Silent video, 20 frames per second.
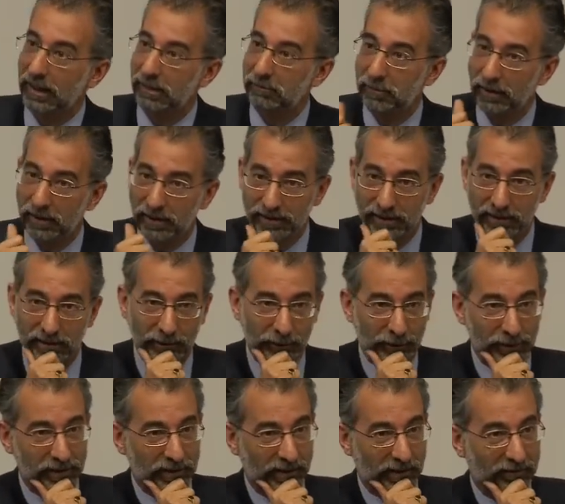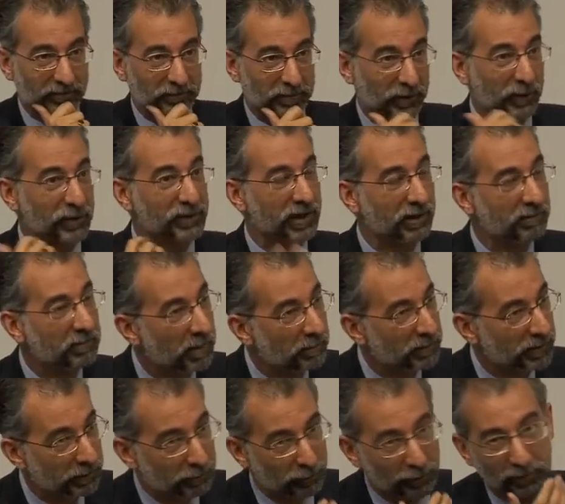the Labour Party had gone into government, because I
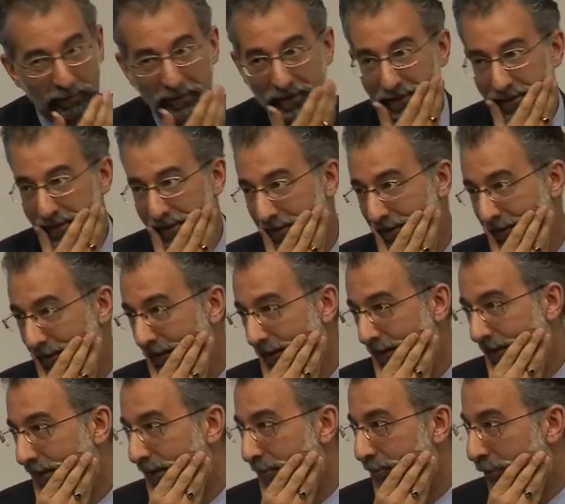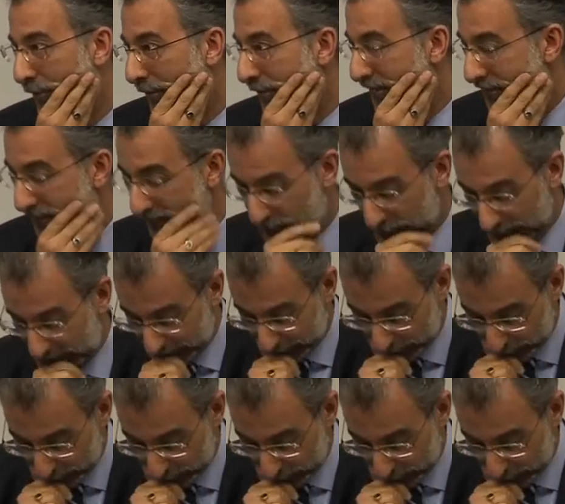remember the promise, the promise that Jack